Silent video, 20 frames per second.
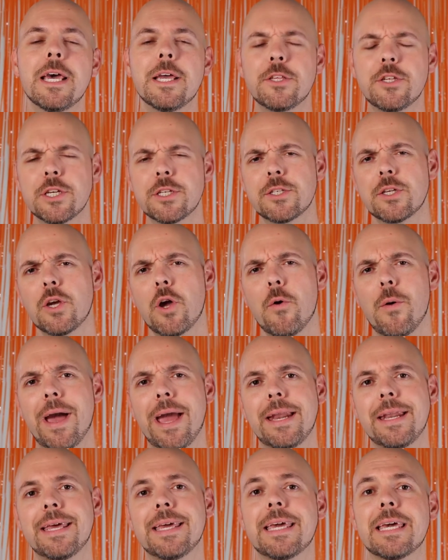just to go
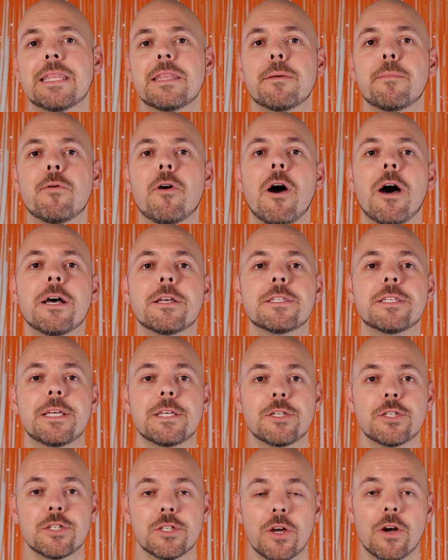ahead and get the
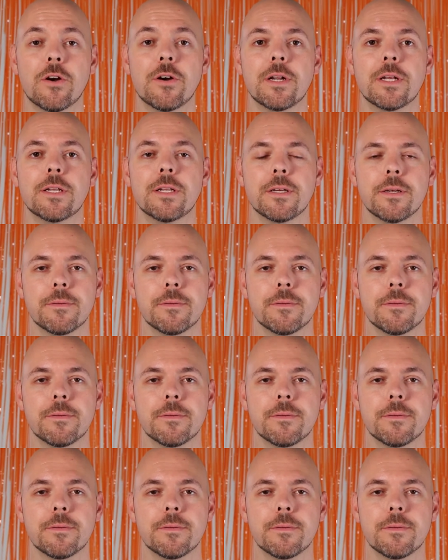process started.